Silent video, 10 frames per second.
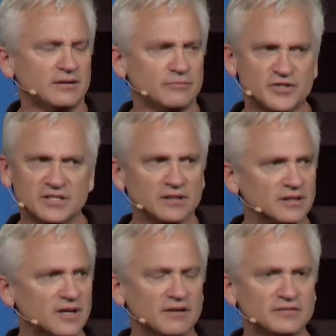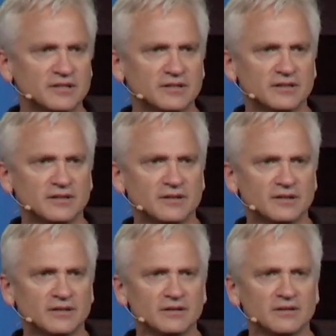I'm still loved.
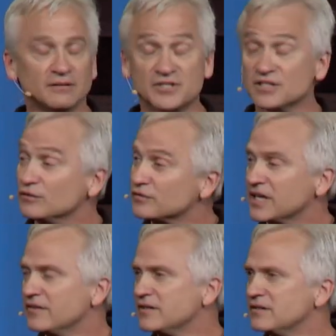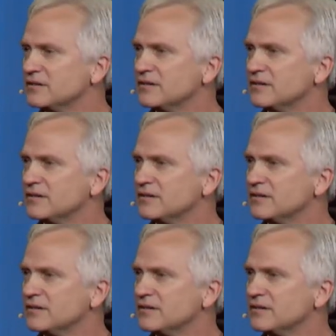I'm still forgiven.